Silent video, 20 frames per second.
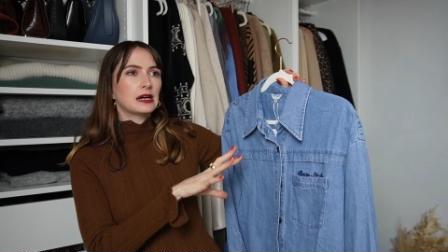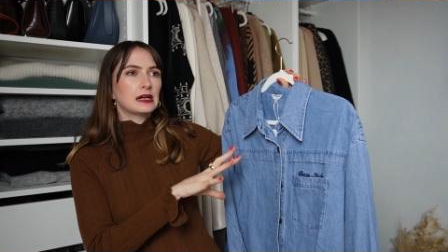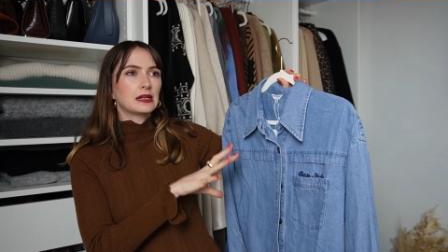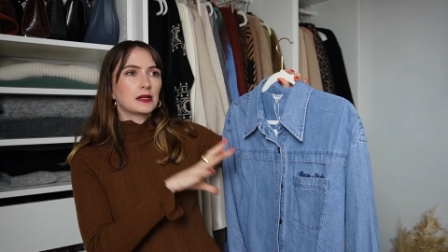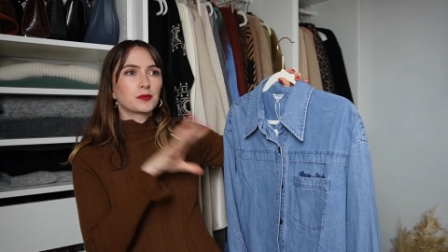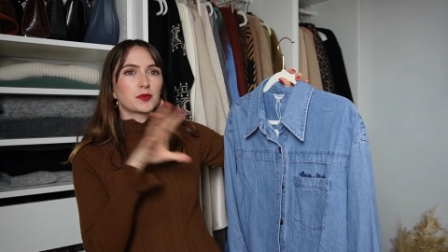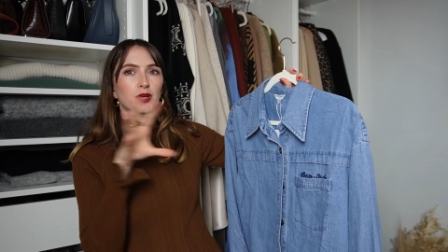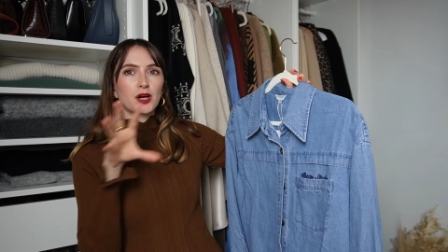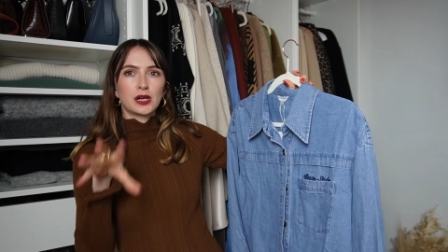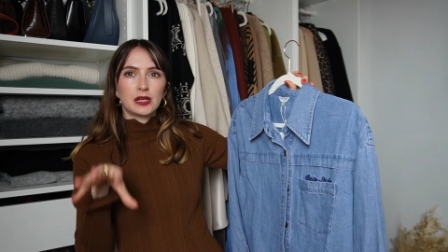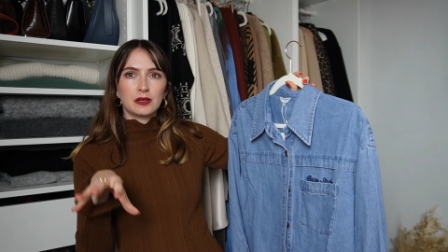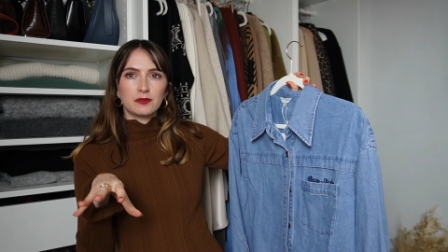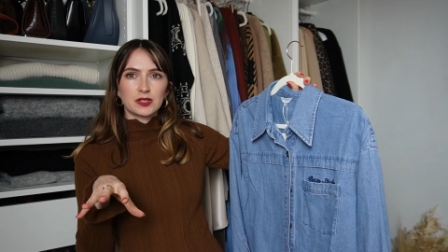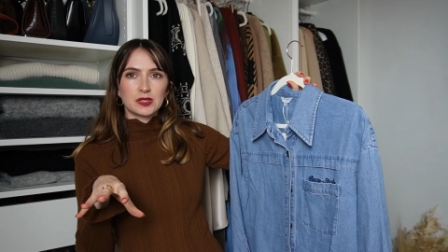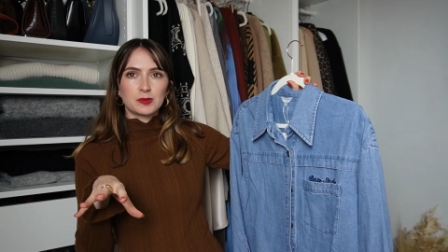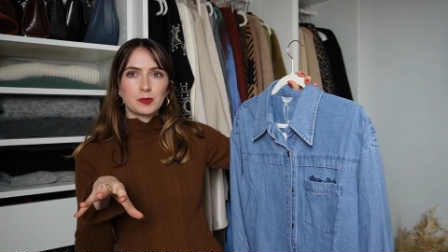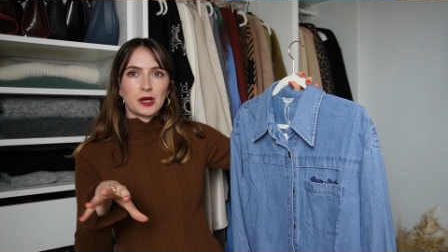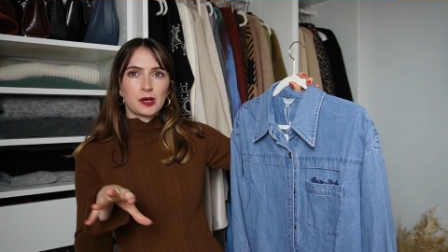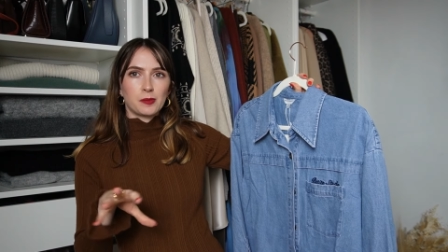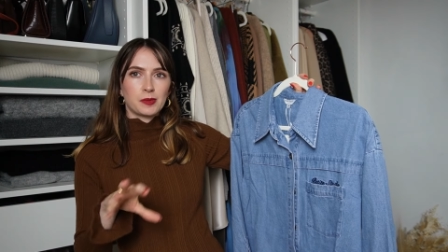and I'm kind of
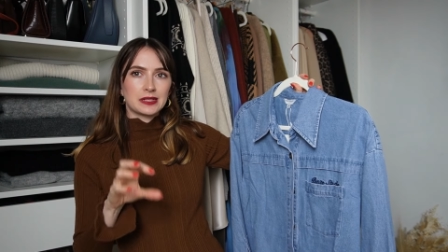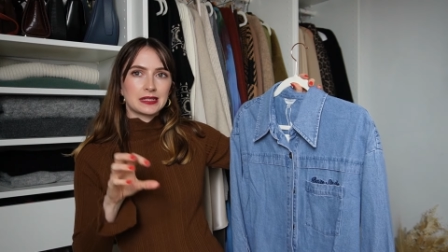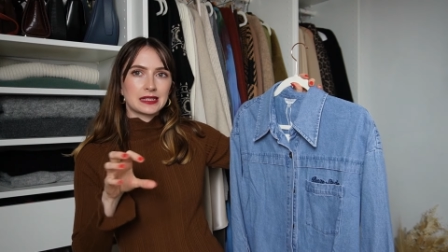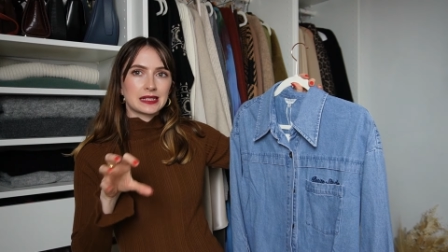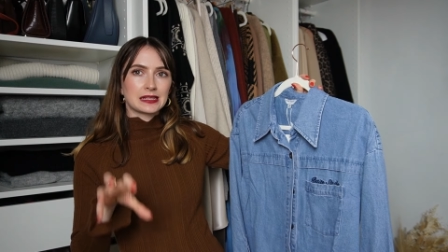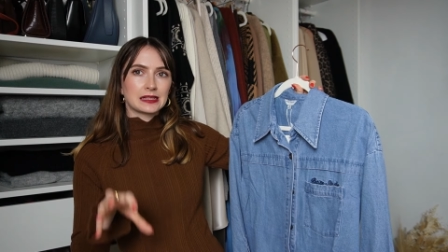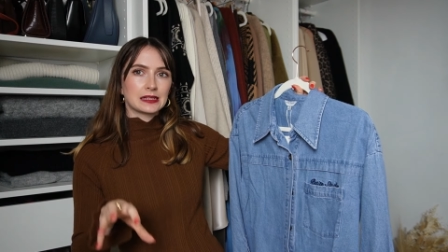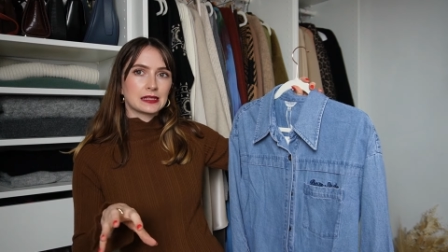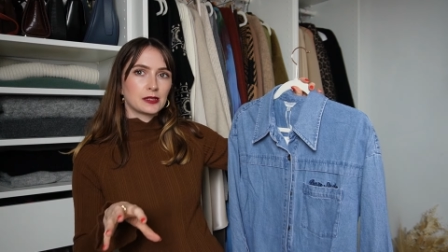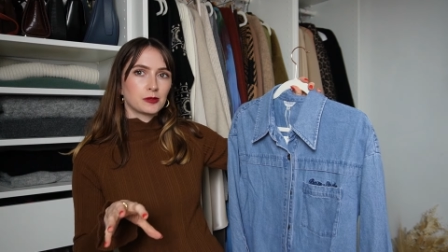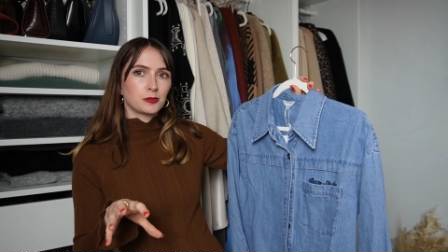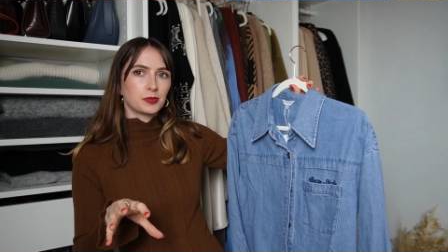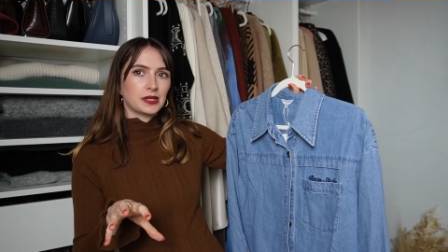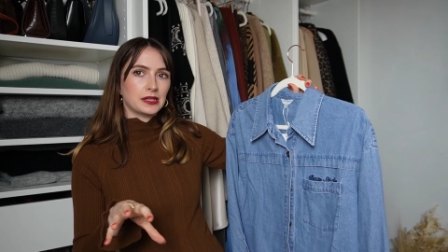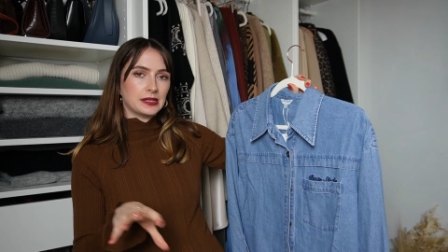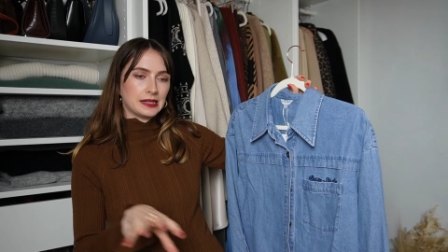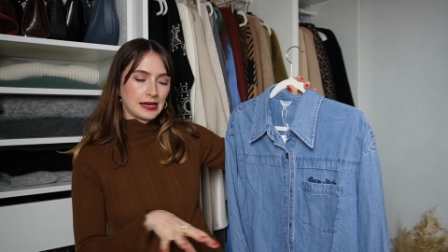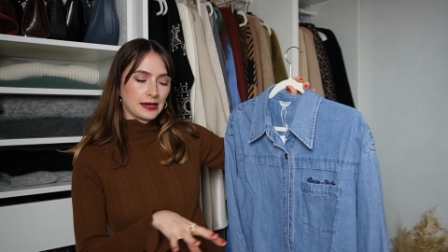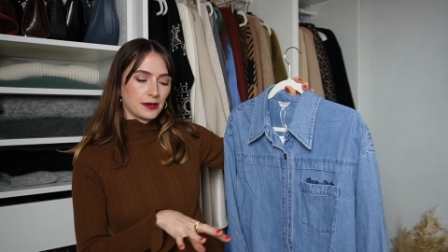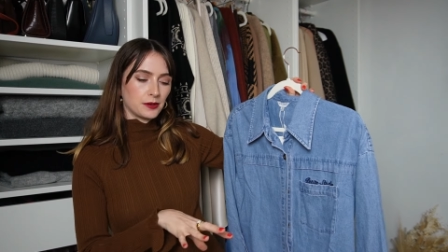experimenting a little
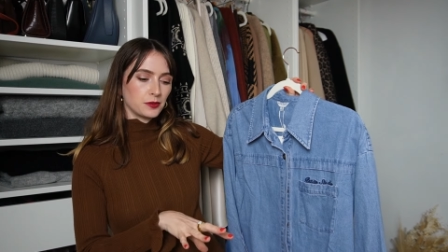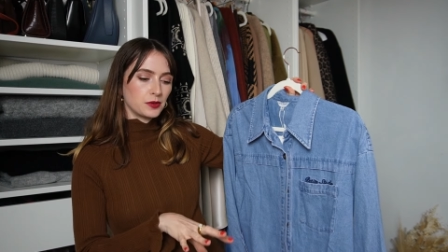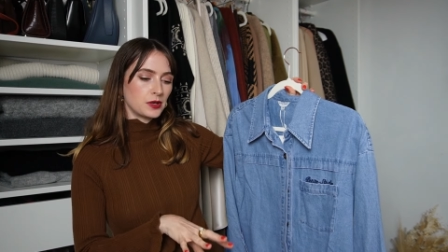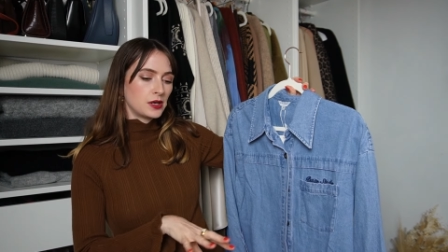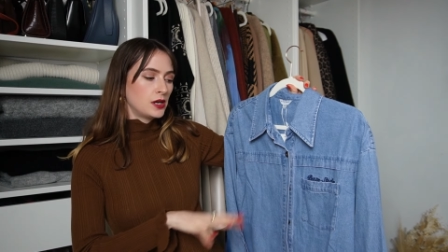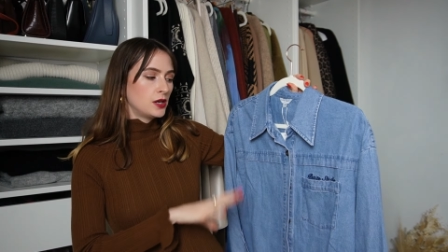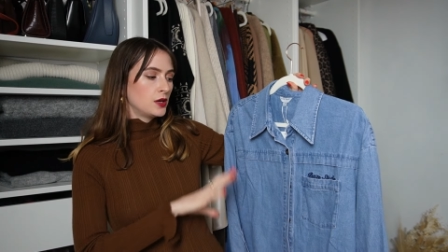bit now